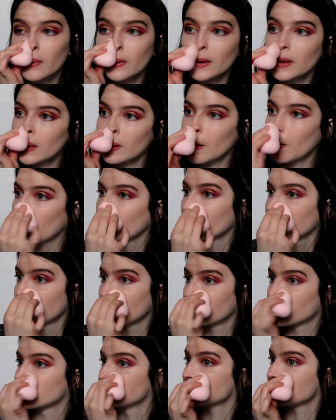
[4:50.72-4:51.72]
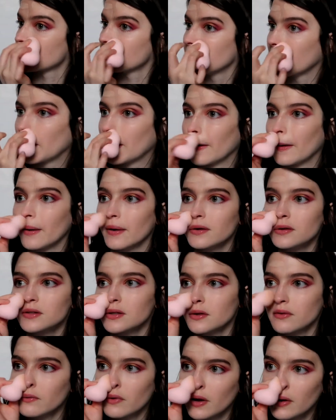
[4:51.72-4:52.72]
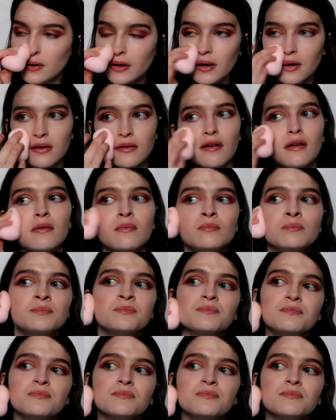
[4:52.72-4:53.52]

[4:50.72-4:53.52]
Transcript: Really the only difference, I mean, not using foundation,